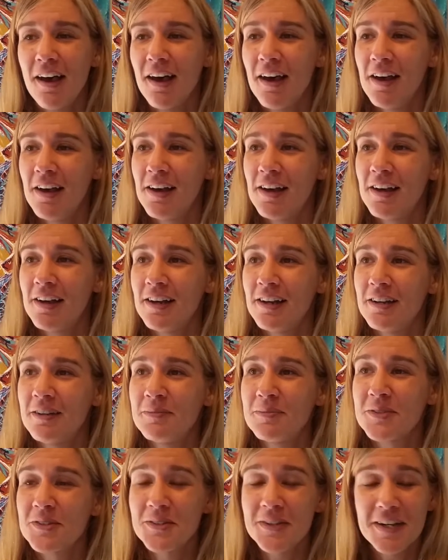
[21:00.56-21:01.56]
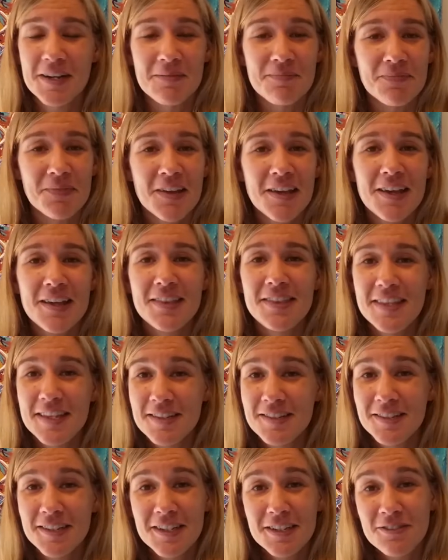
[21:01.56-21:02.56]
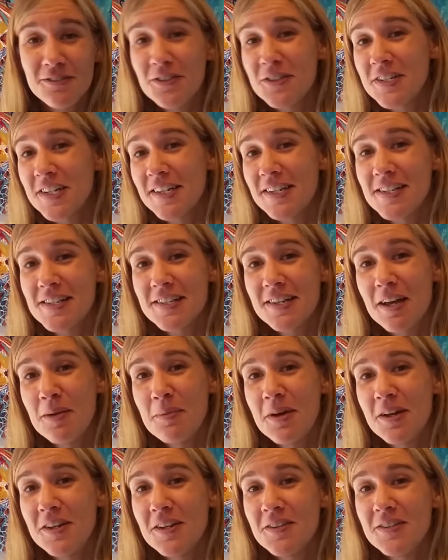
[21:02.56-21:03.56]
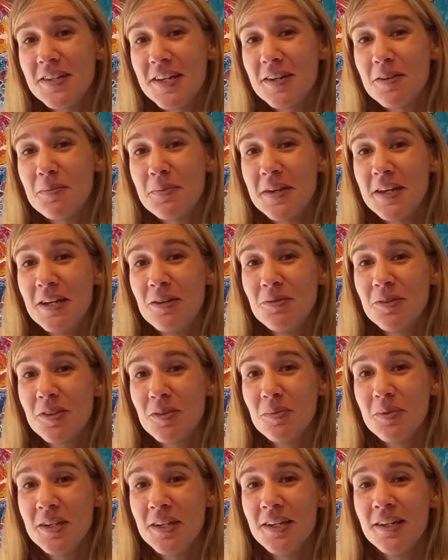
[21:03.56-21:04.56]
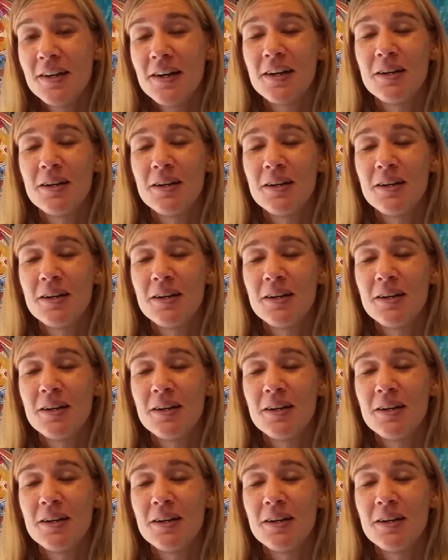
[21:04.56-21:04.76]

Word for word: Um, so yeah, thanks again for taking time out of your day to paint with me.